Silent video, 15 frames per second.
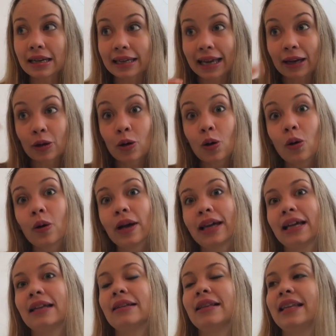get caught
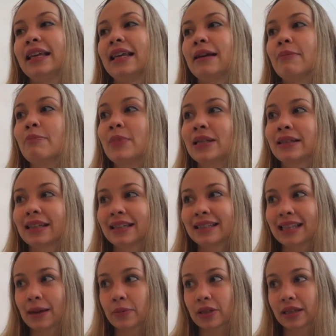in the
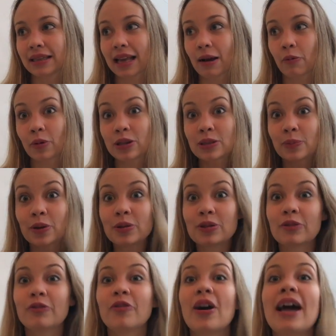misconception that we're supposed to
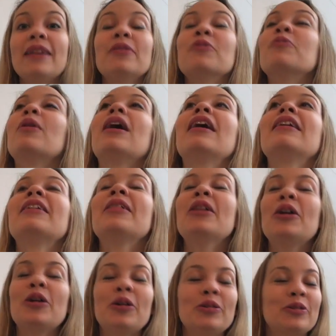find the one
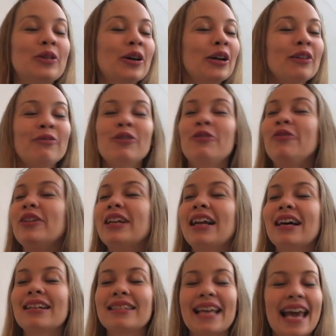who's going to fulfill
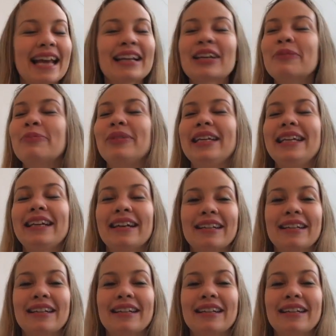us and complete